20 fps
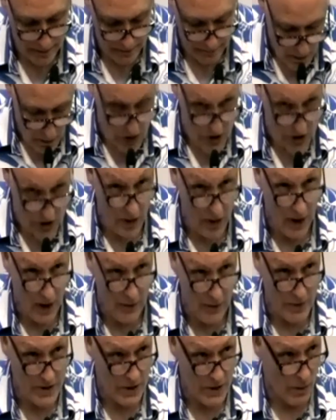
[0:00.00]
which I
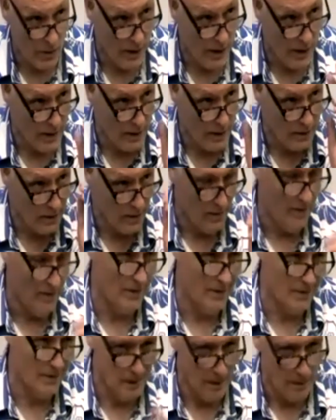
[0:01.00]
wasn't aware.
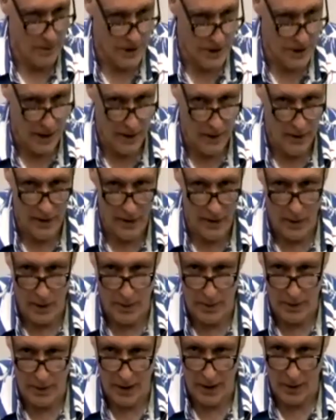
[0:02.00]
I was generally aware,
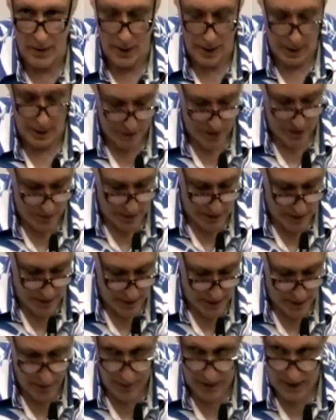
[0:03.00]
but not aware of some of the
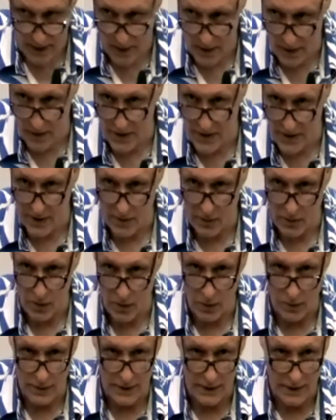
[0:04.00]
particulars and the
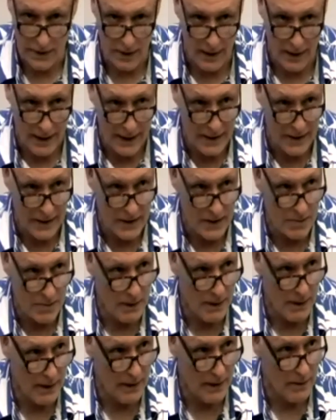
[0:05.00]
role that dialectics
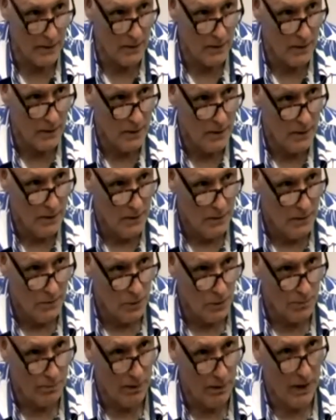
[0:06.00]
played.
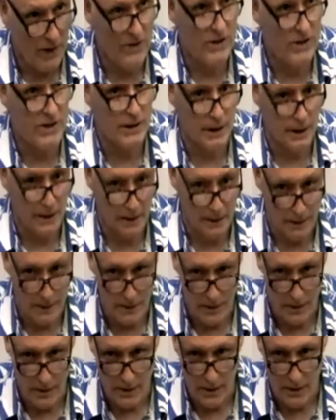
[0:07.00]
But Bernstein
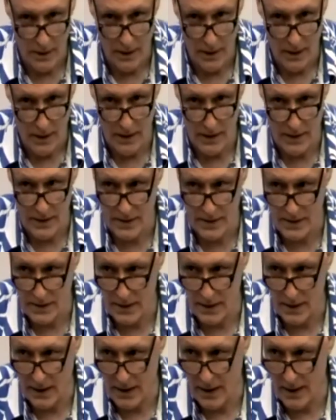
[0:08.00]
is
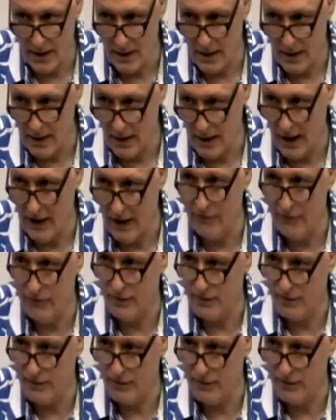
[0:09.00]
a hateful